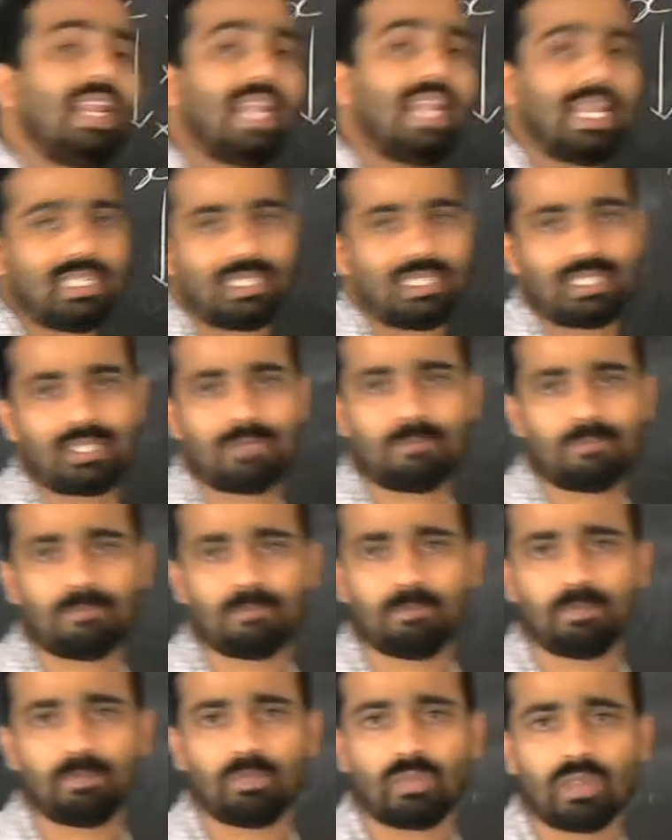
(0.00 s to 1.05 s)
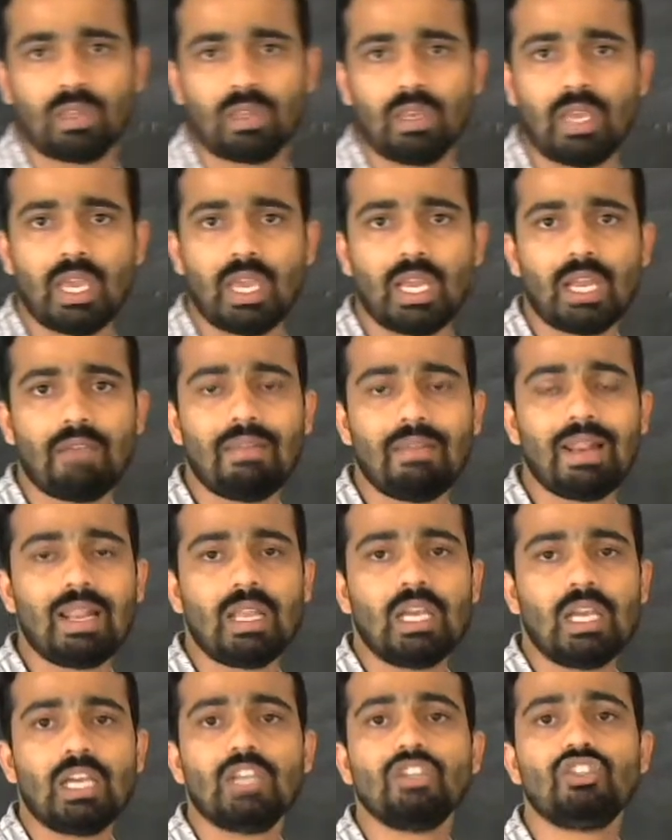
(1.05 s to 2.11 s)
less. Area
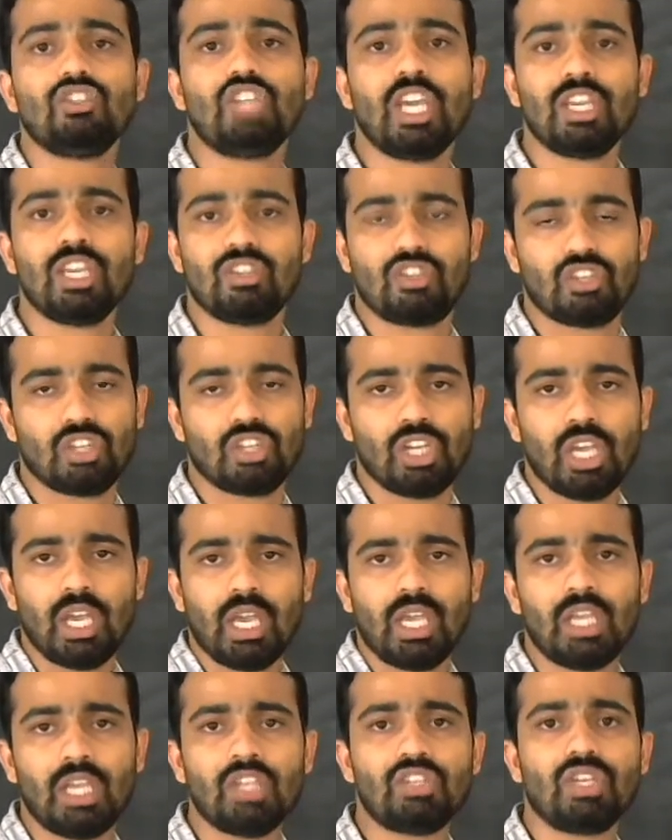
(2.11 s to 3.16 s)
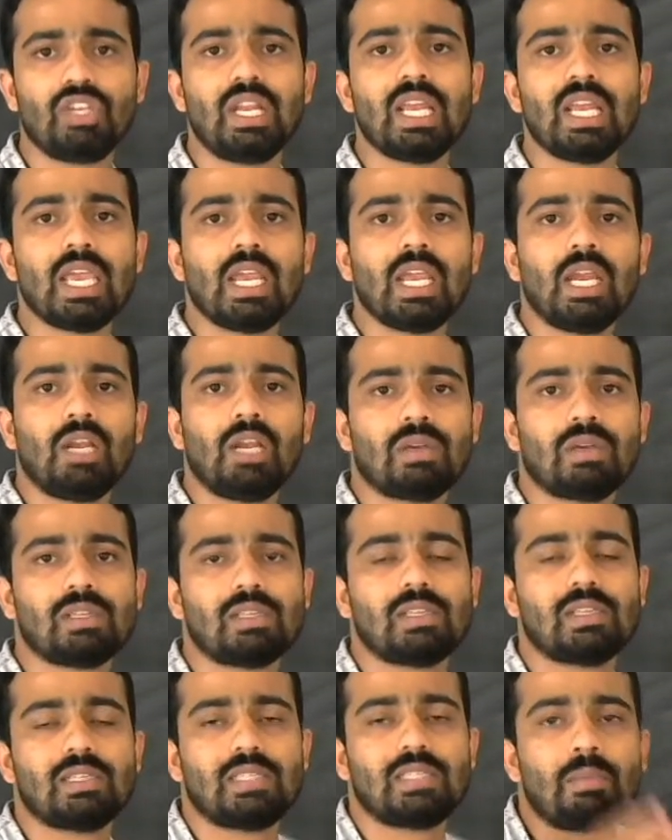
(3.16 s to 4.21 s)
will change. Initially it
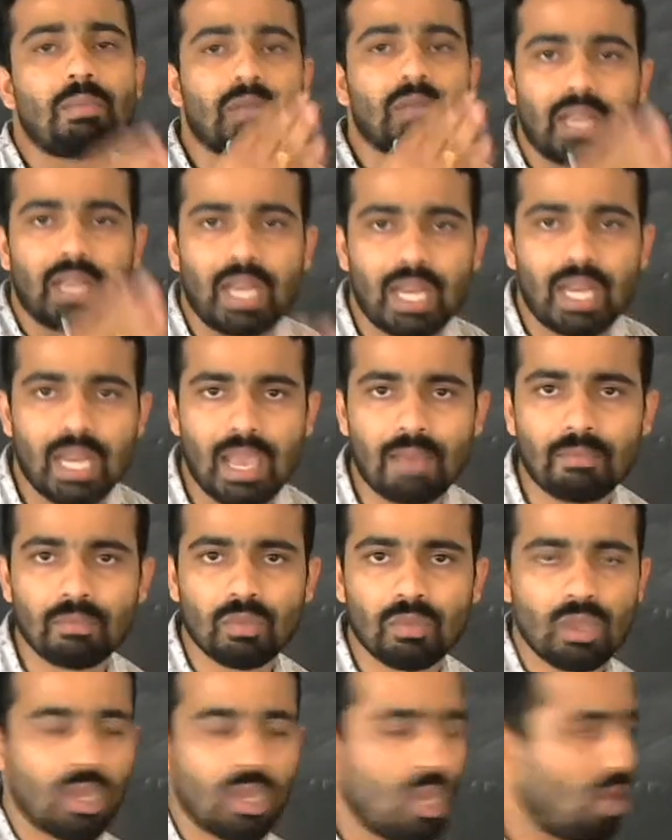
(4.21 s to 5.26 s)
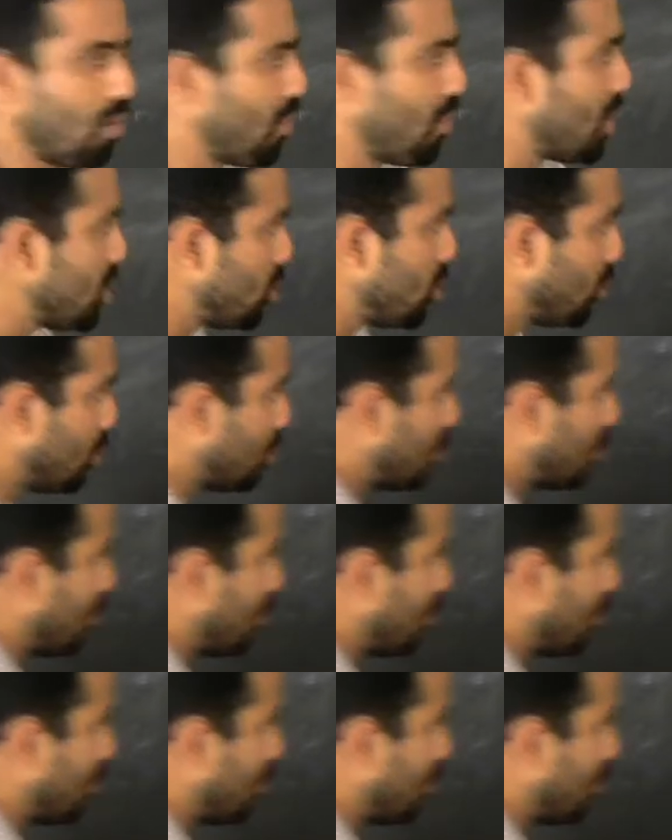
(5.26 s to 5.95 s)
was some other area. When you